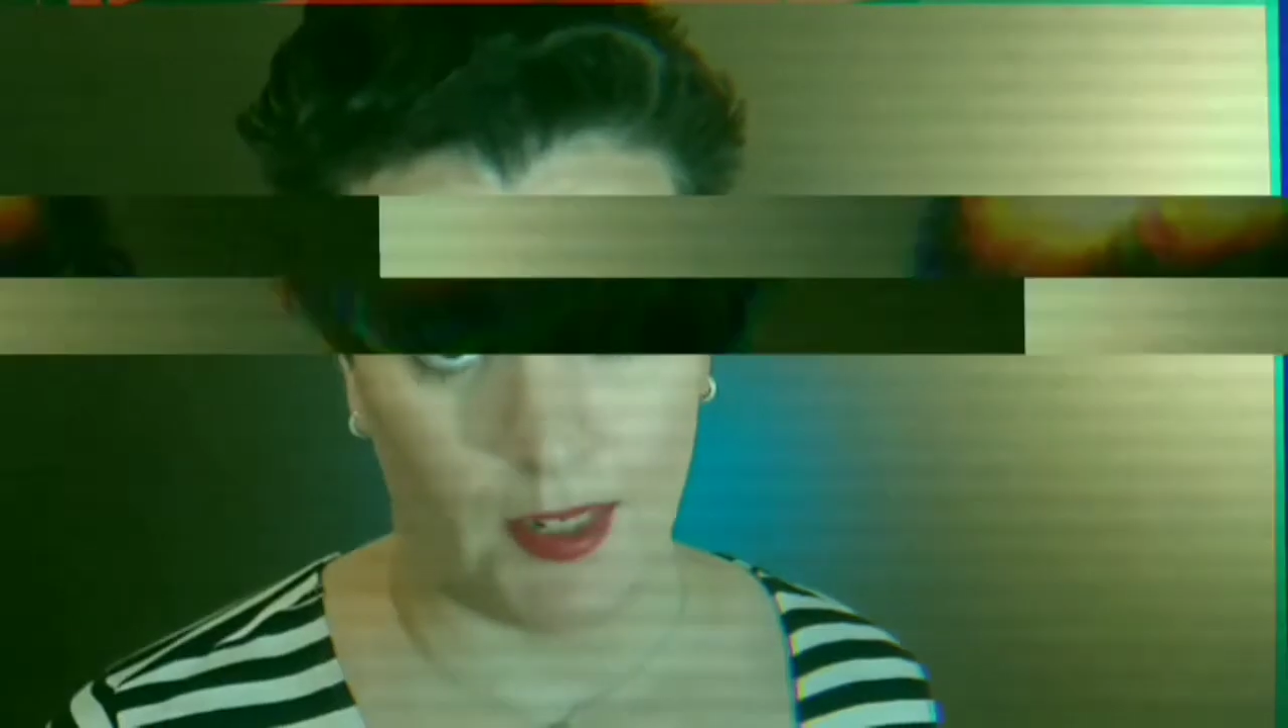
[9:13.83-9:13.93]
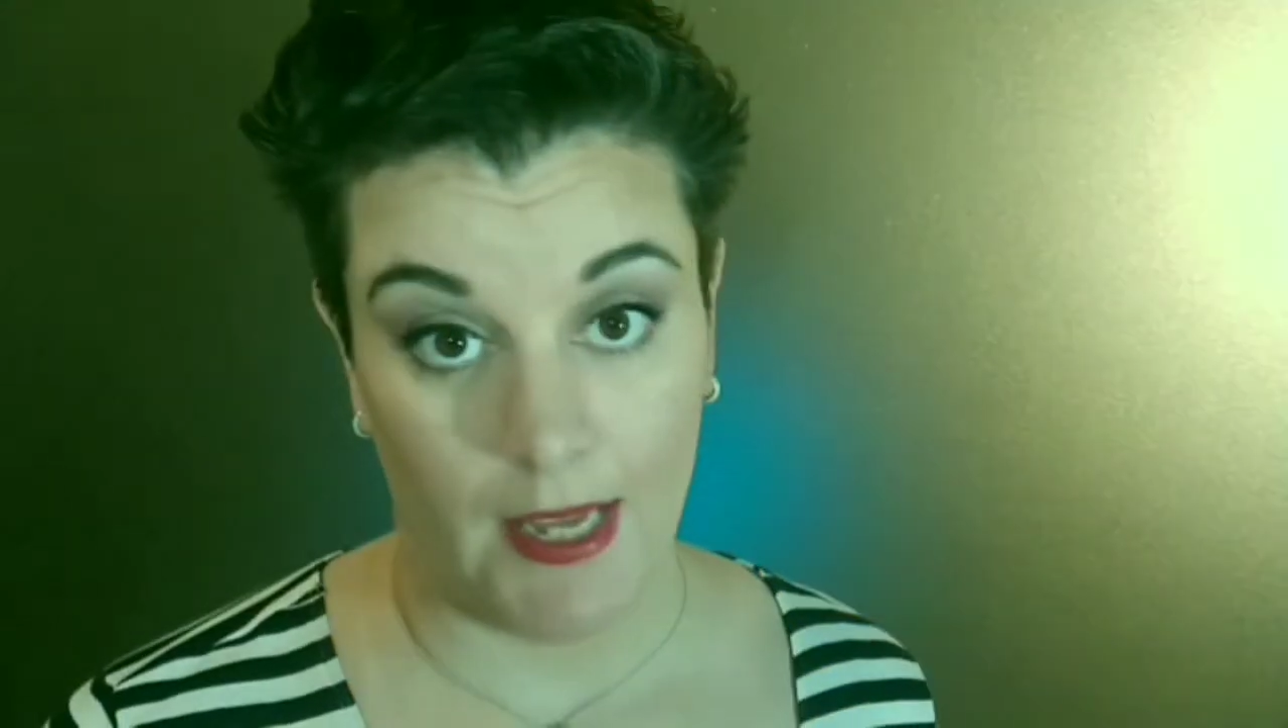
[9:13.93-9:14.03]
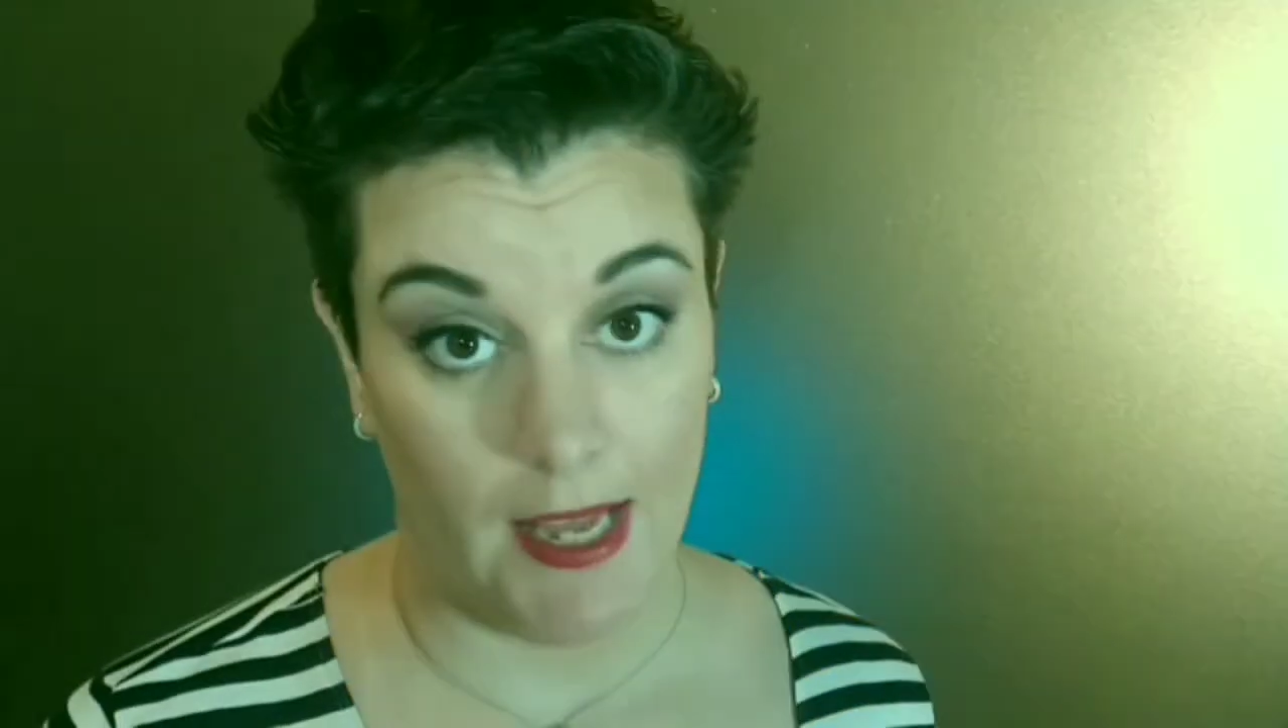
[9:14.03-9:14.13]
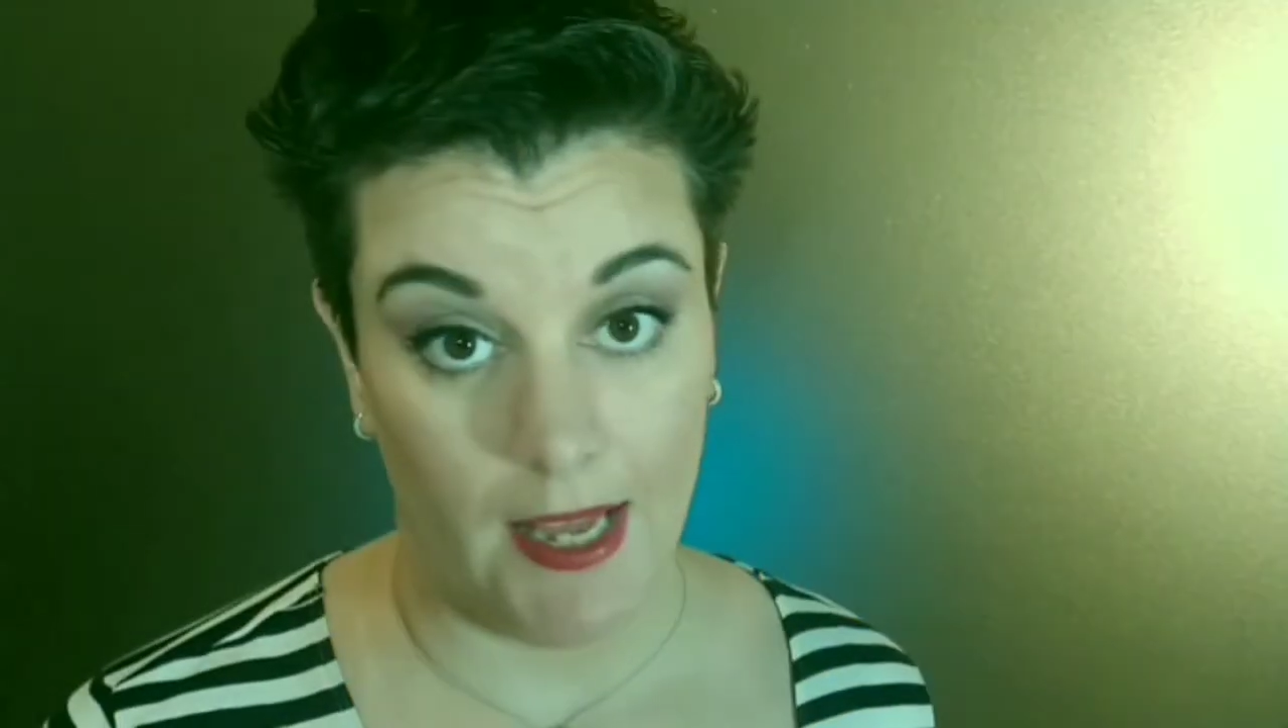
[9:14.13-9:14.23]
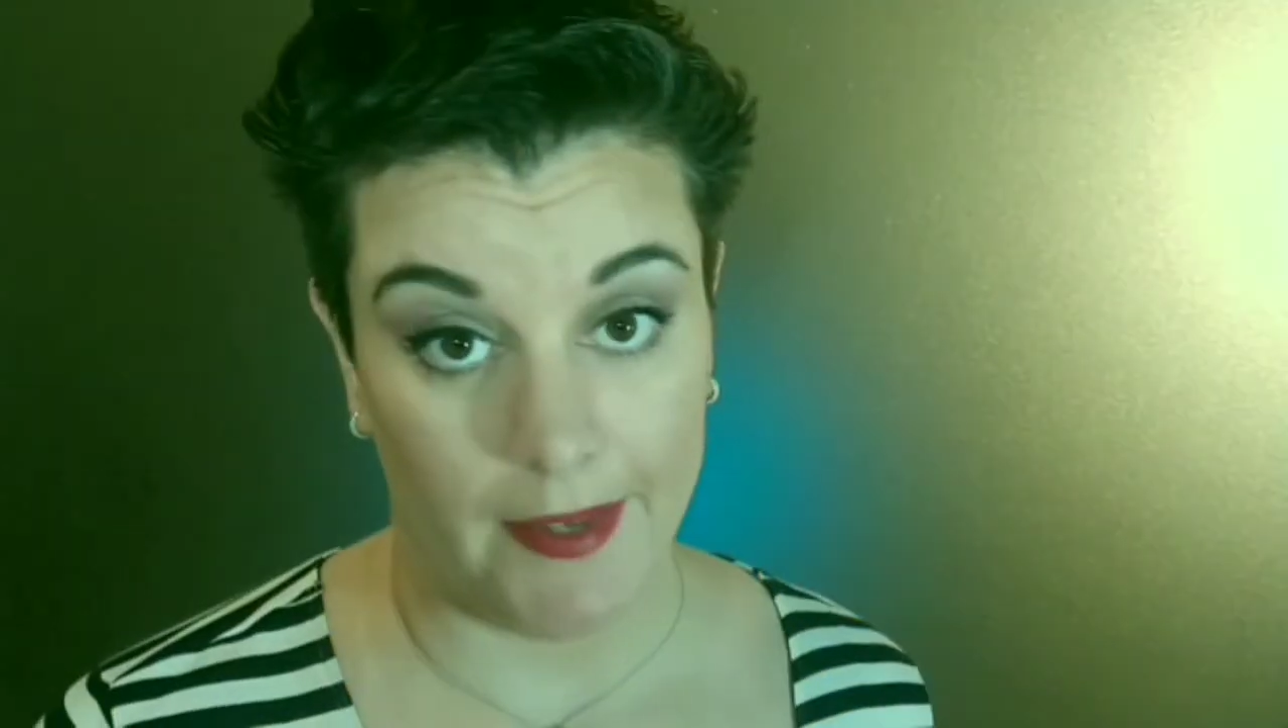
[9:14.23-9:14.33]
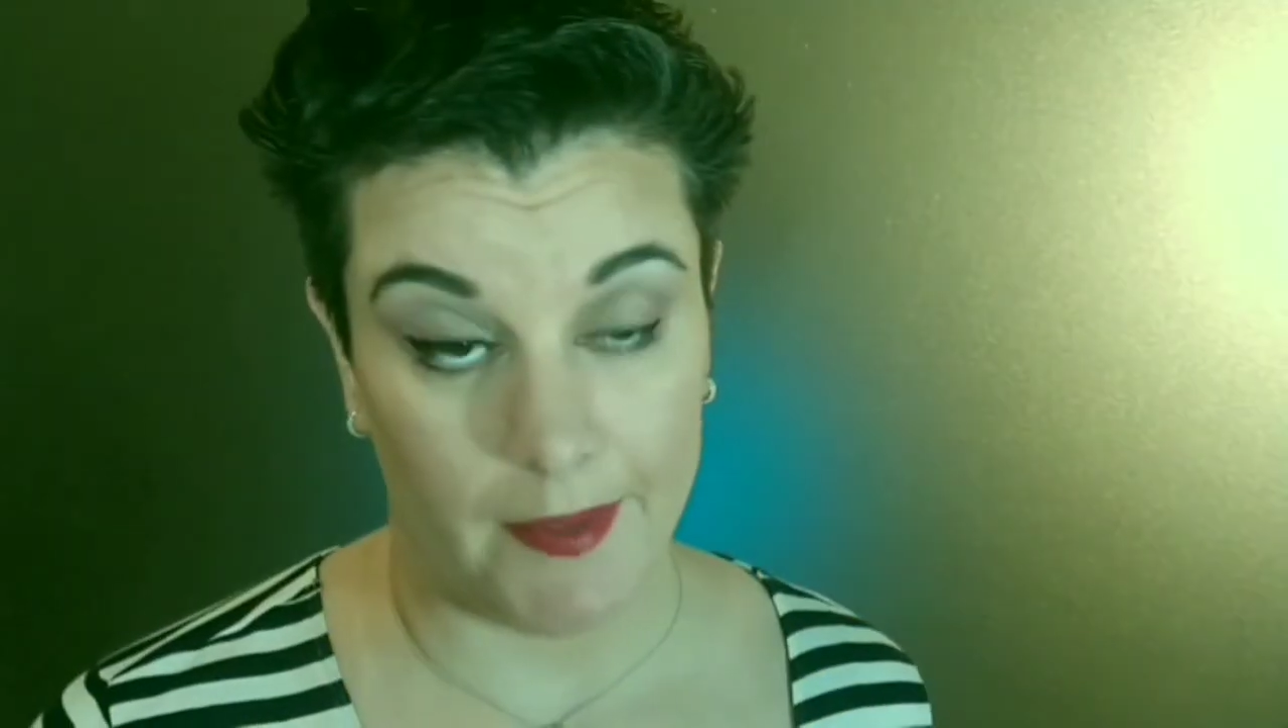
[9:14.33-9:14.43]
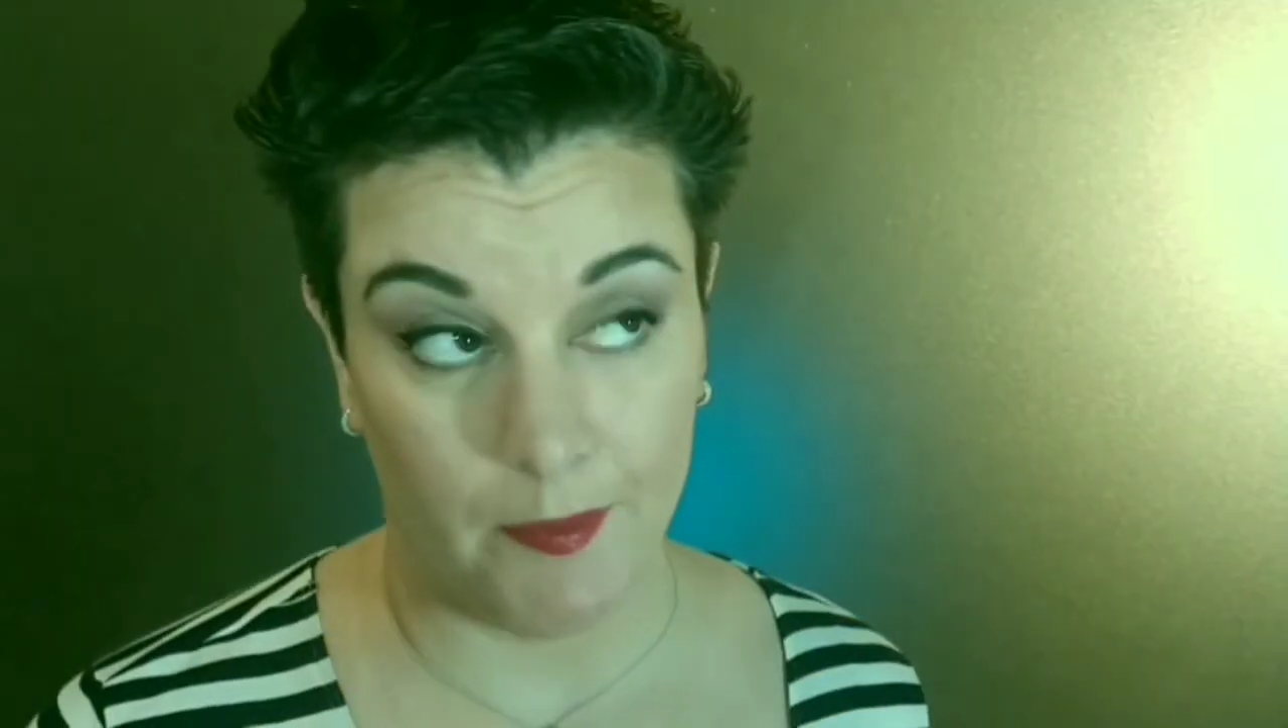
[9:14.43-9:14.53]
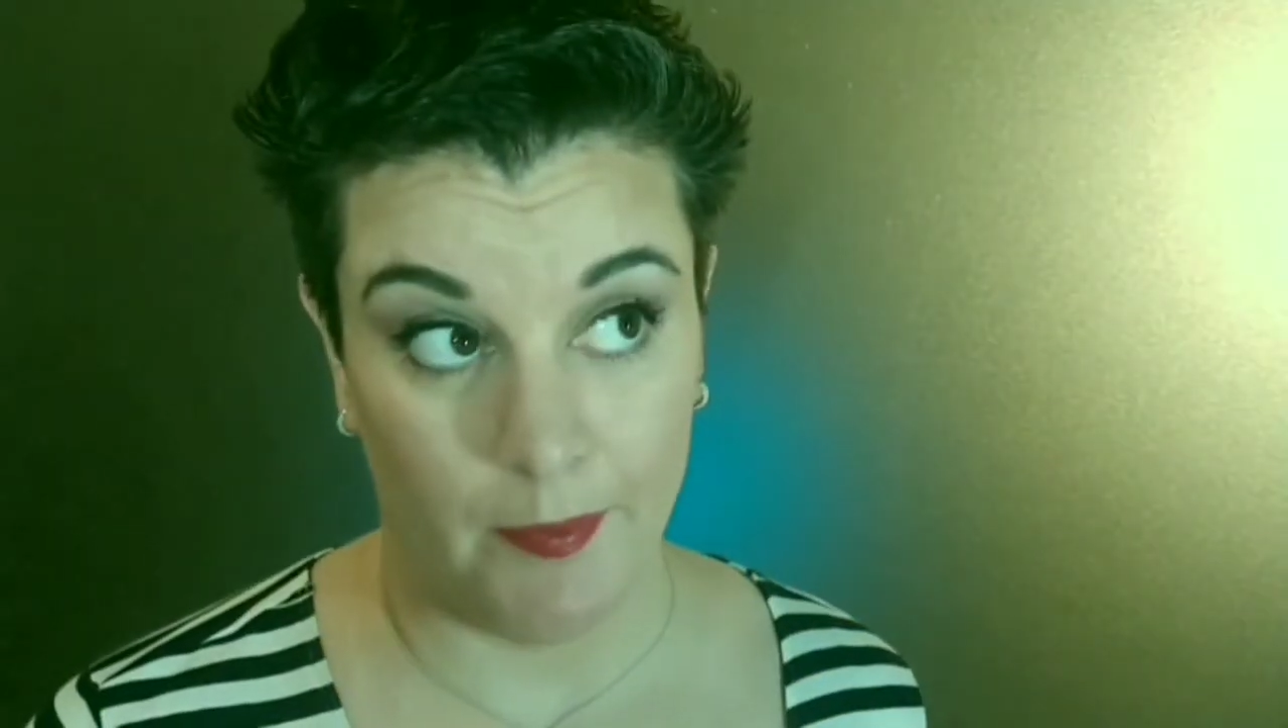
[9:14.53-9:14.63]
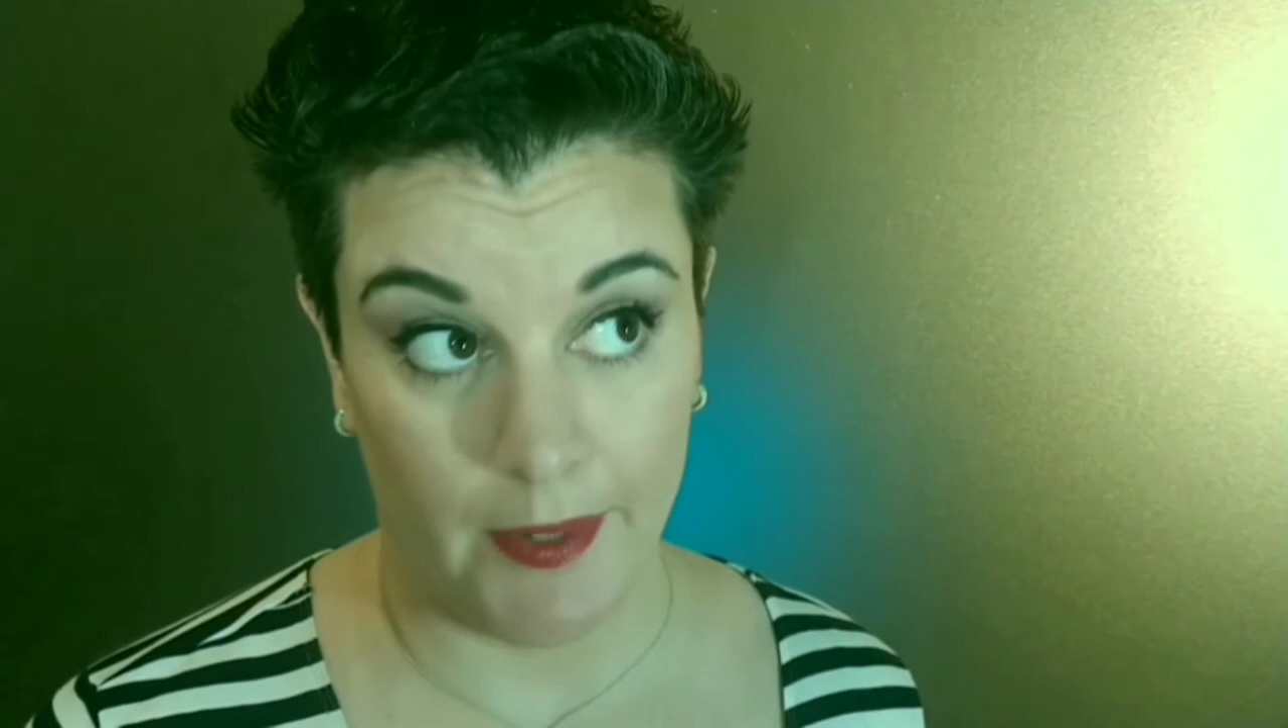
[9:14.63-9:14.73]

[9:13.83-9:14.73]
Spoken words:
I may